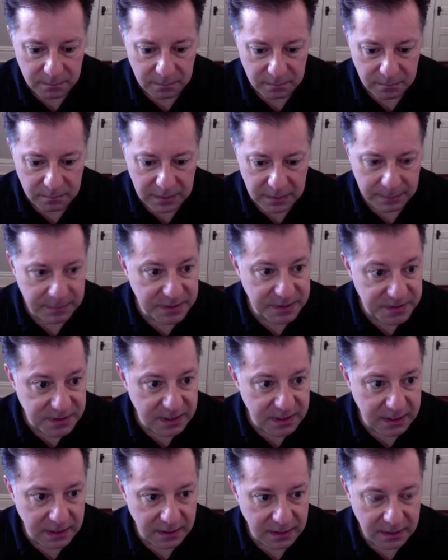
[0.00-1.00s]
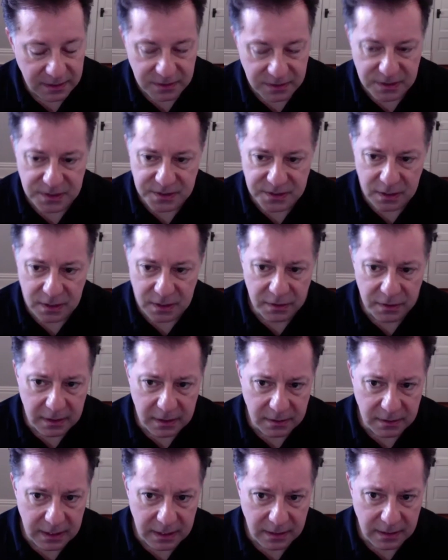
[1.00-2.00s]
let me see. And she said, oh,
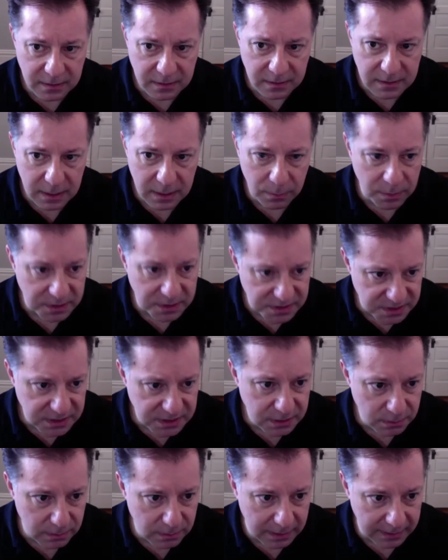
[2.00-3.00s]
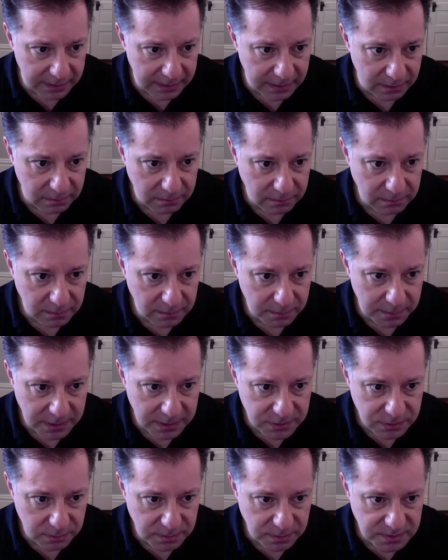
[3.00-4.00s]
they want to see you right now. The
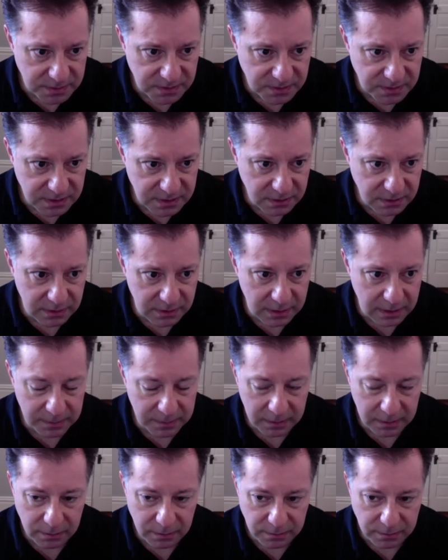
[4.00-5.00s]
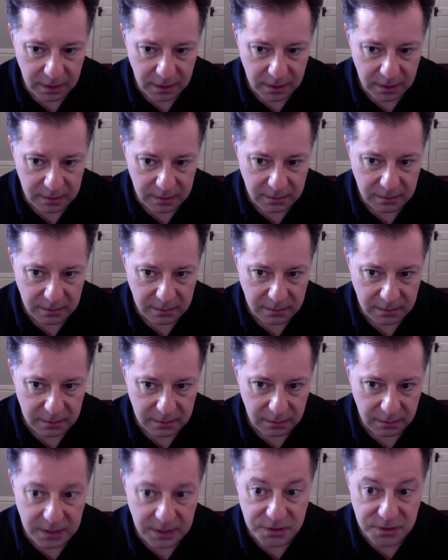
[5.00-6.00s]
maestro wants to see you. And I'm like, oh God.
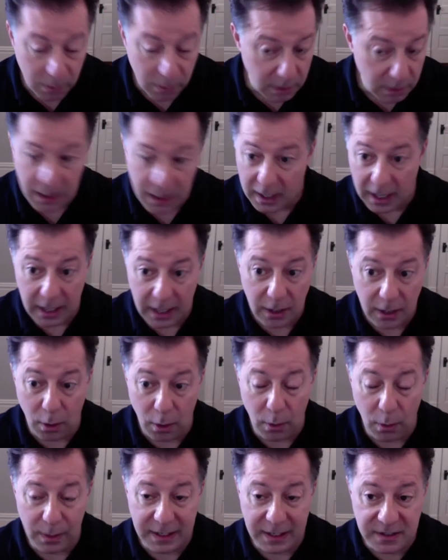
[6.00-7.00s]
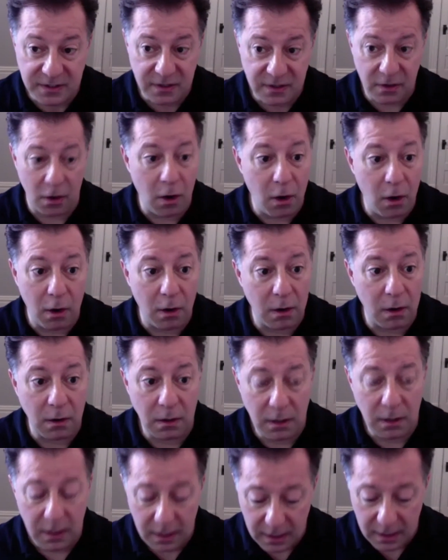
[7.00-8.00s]
Okay, so I go into the
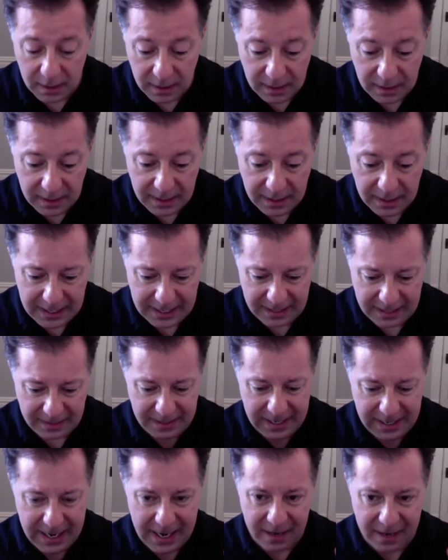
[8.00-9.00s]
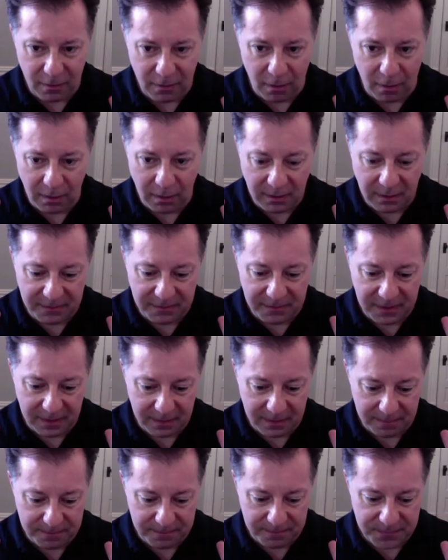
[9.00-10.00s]
hall, and they had all of
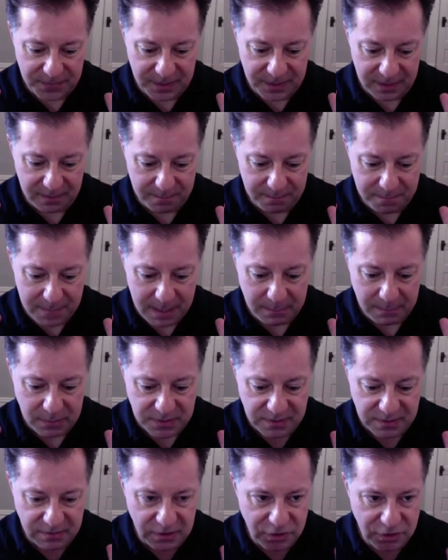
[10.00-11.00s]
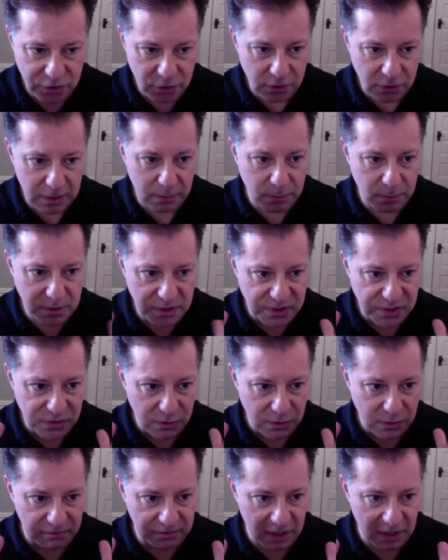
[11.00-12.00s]
the members of the jury were just
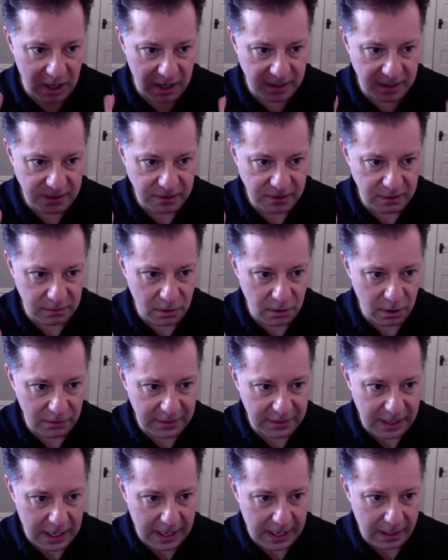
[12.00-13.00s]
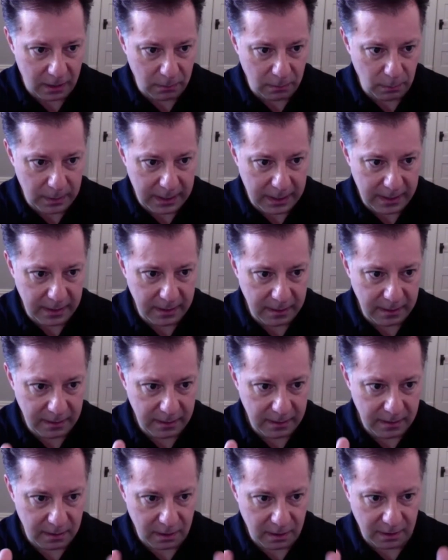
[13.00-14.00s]
sort of lined along the aisleway
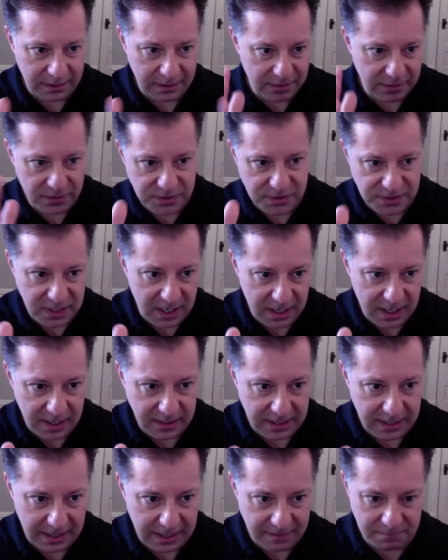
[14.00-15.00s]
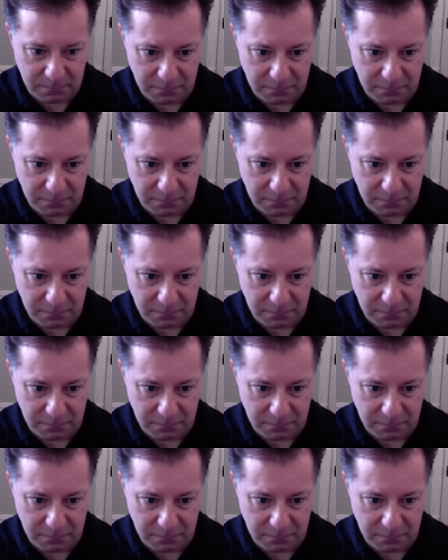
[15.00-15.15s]
on either side, and